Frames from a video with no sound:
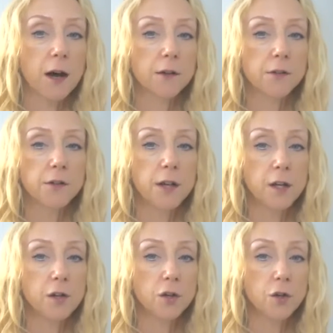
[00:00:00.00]
us
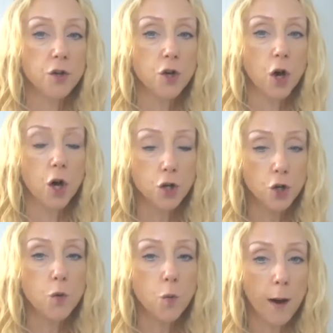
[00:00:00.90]
into a
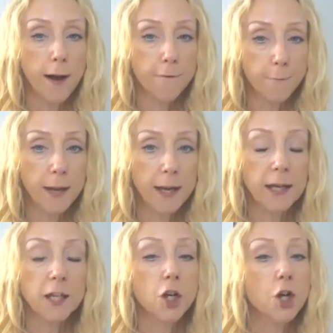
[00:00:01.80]
new way of
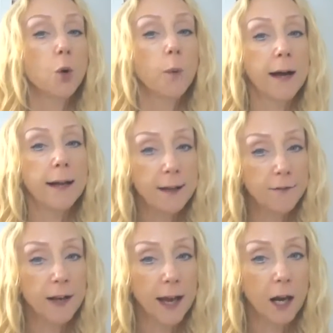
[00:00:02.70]
being and a new way of
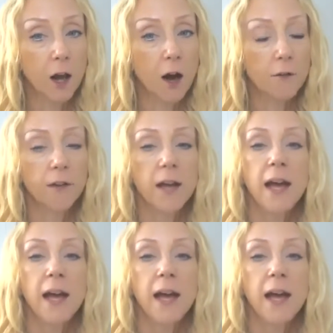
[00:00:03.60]
living our life.